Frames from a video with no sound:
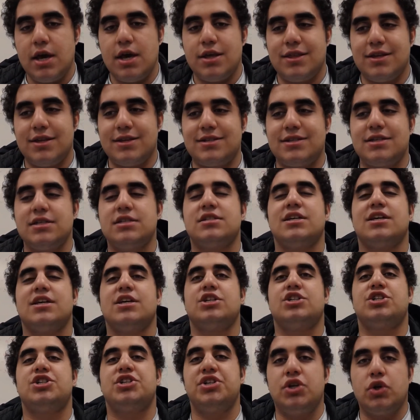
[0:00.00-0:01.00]
This is
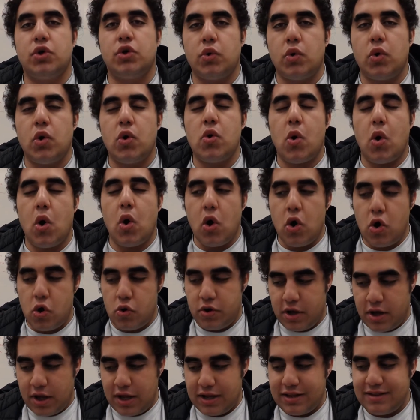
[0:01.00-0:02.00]
Ichiro
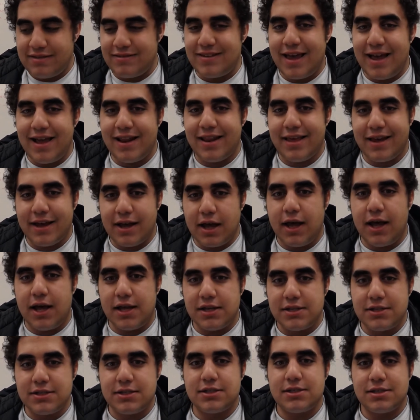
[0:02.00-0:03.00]
Oda telling
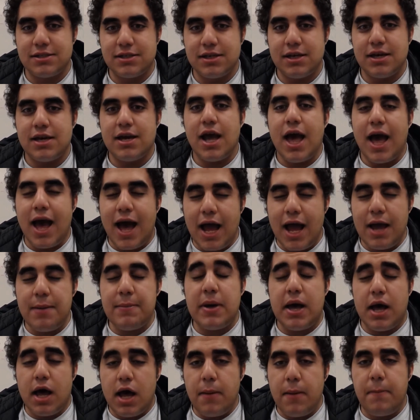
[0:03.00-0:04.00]
us,
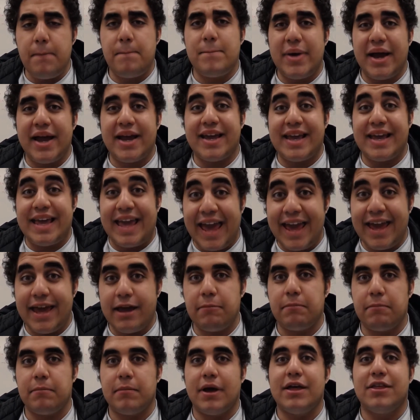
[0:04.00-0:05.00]
I'ma up my
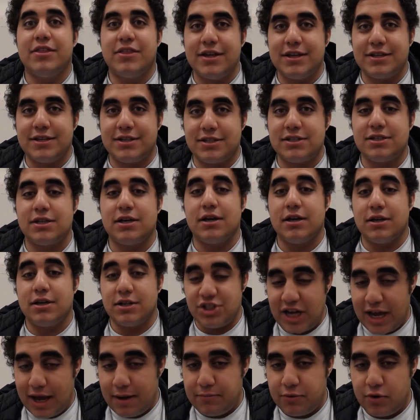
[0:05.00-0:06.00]
game this
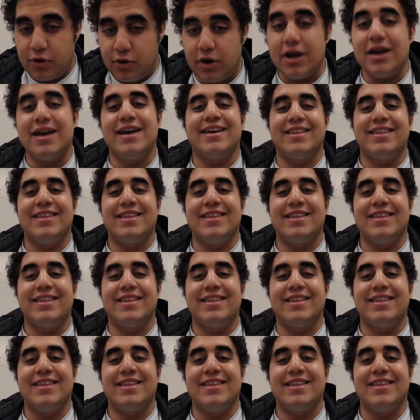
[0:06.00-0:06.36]
chapter.